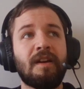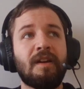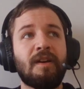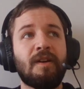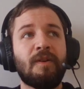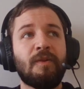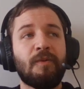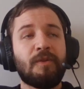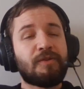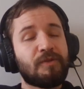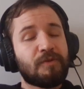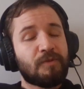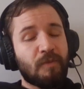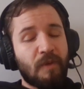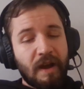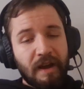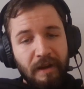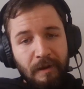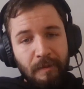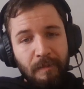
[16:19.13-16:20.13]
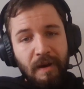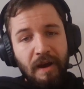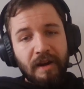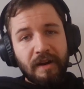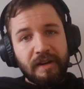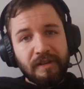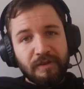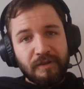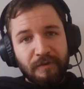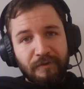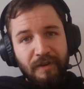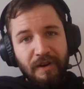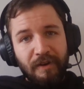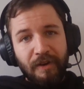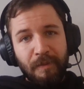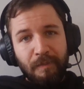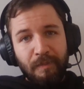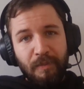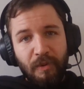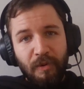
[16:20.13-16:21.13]
which is why commodities are
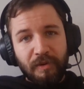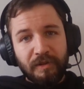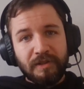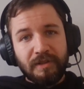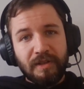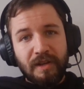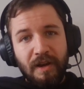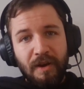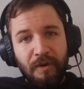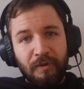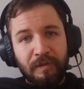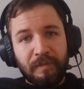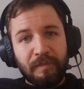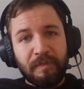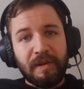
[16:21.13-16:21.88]
very important to own.